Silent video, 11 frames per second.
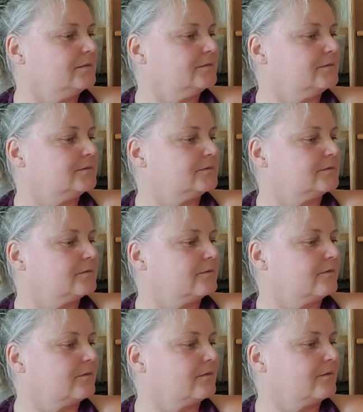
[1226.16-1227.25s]

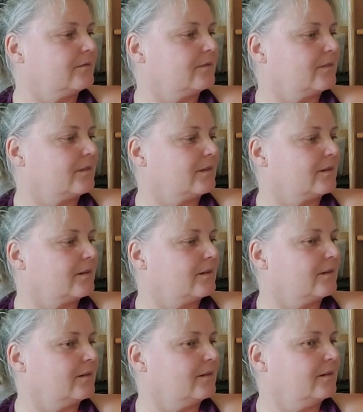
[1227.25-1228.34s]

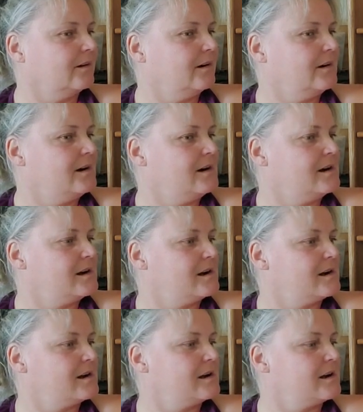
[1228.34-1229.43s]

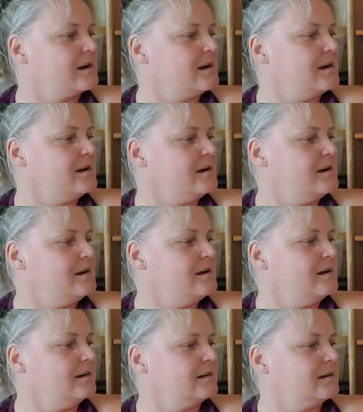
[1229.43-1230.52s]

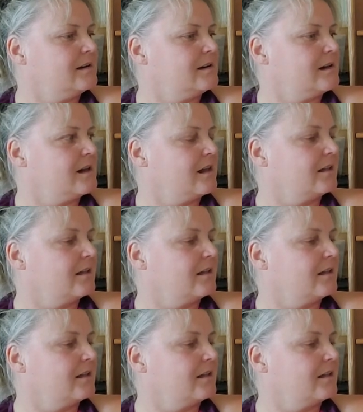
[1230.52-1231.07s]
No words are spoken by the person on screen.